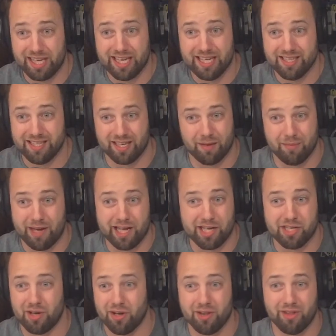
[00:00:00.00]
Kids. Like
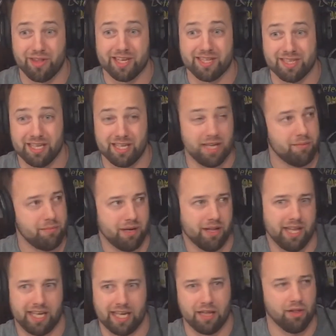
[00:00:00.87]
imagine all the things they did,
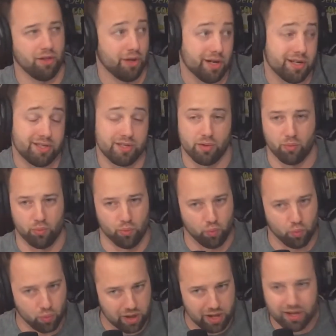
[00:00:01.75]
but like it looks
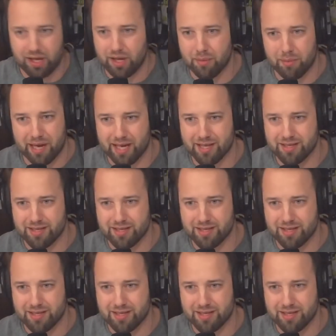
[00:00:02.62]
really amazing.